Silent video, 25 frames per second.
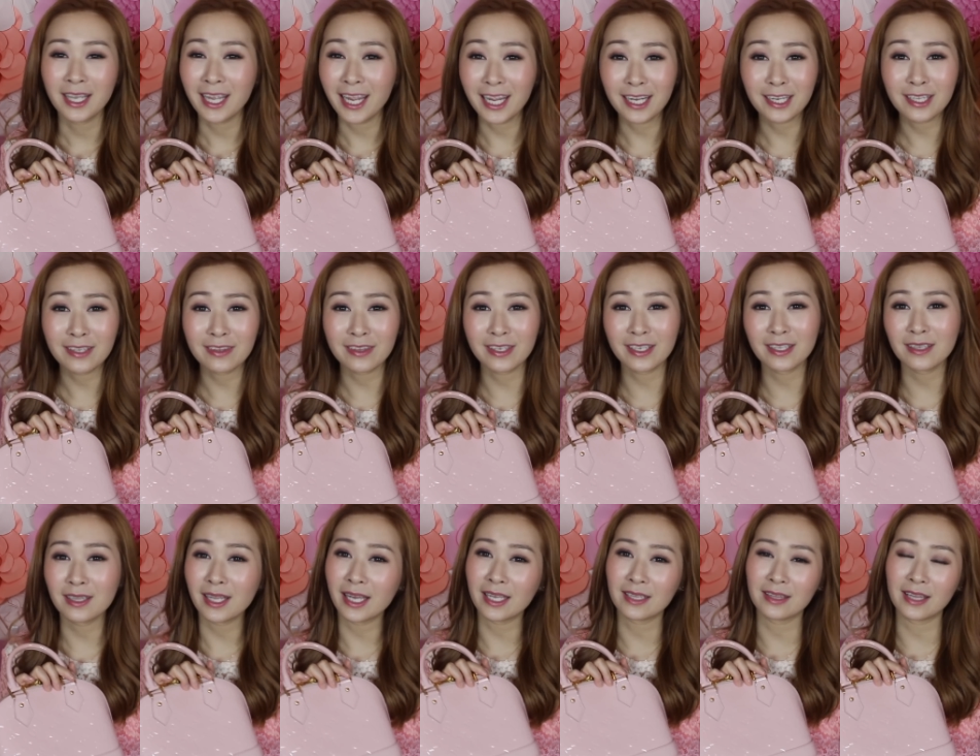
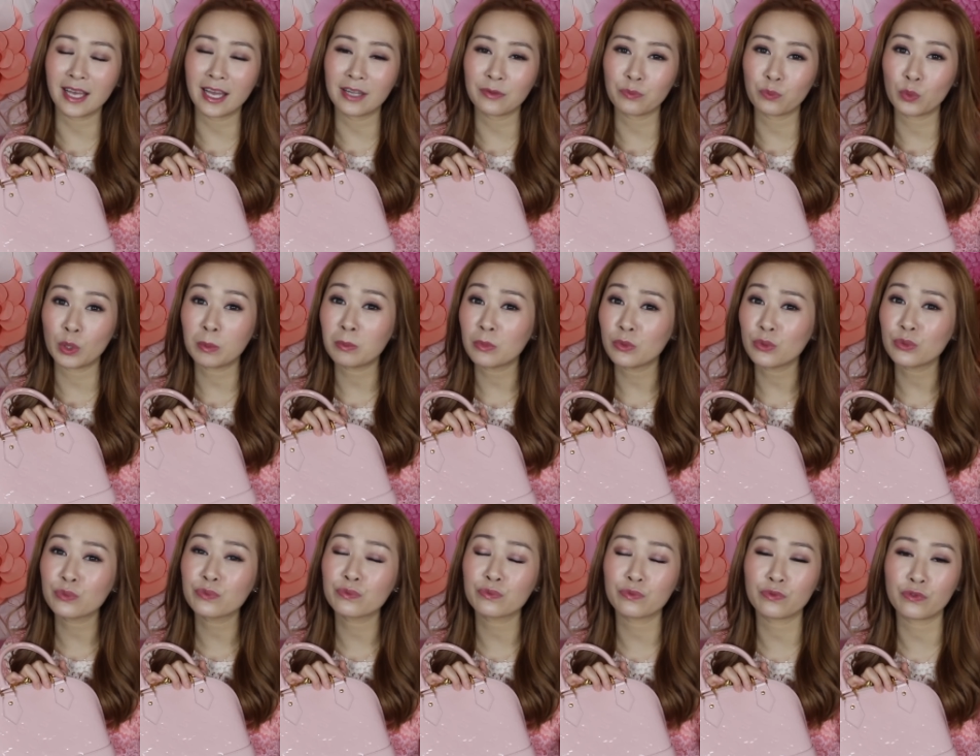anything like that
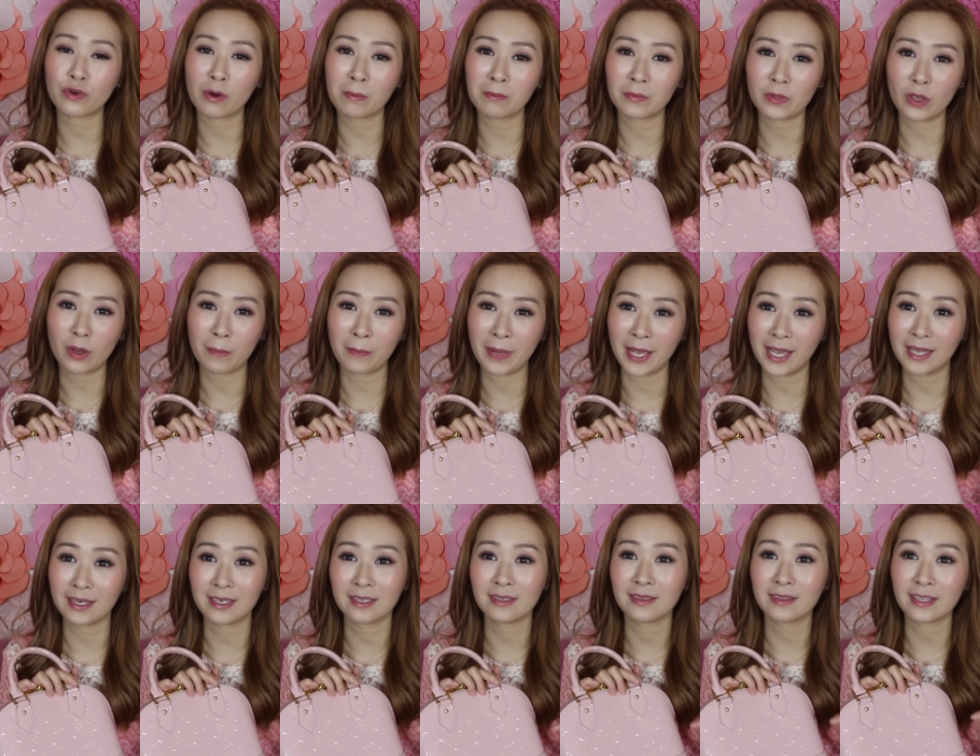removed from your
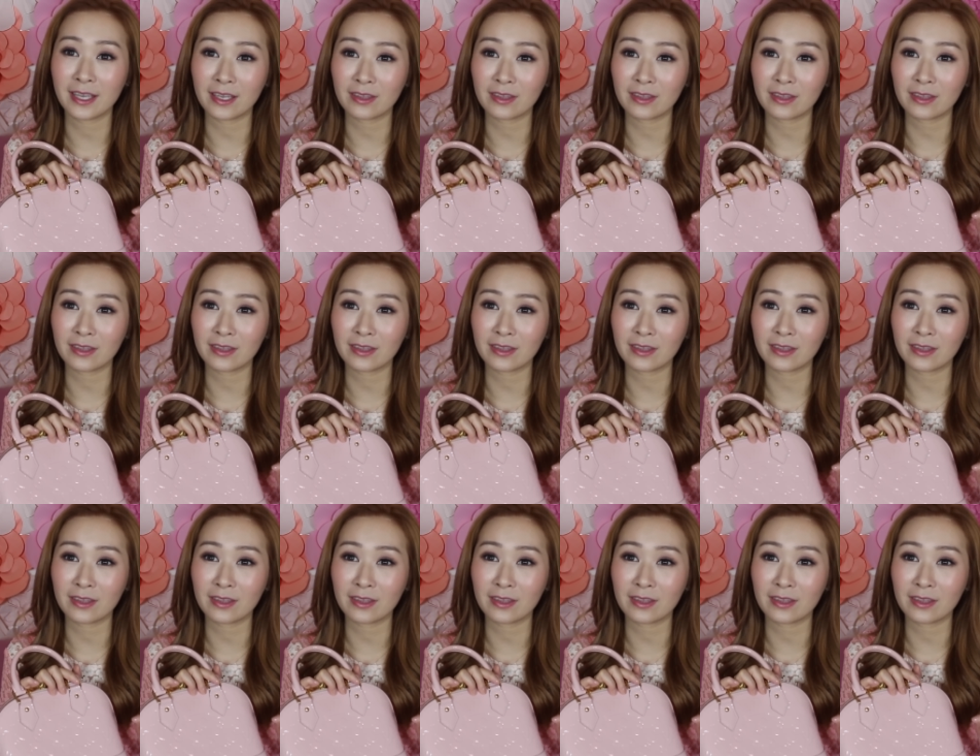patent